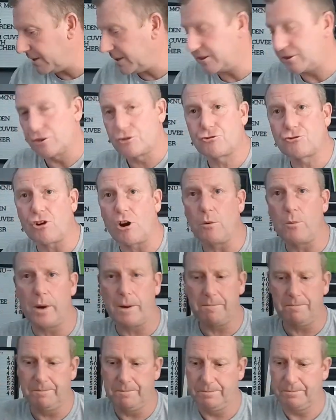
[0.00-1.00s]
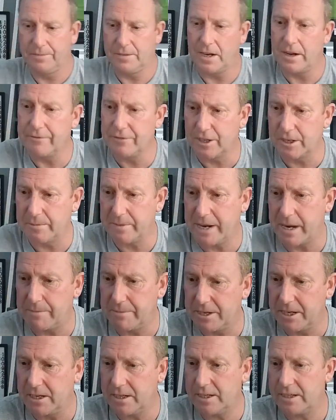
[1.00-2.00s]
It's a strong one. I've got to be
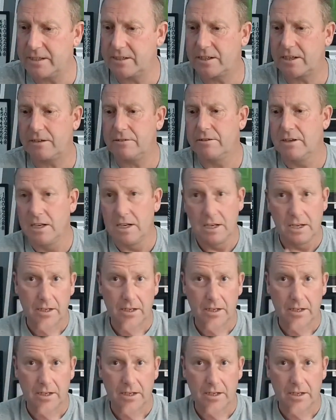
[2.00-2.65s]
up early, so